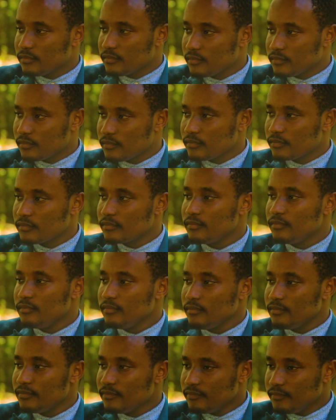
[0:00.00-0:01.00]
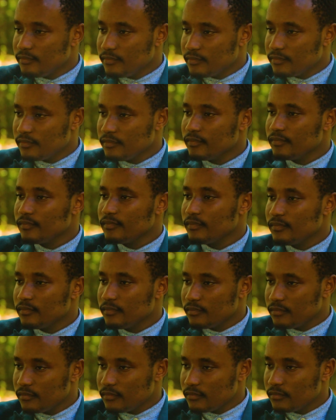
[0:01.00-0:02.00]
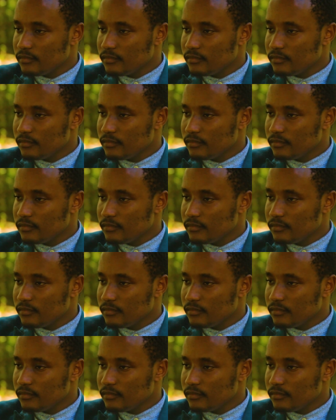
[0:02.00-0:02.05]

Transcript: trying to come into it,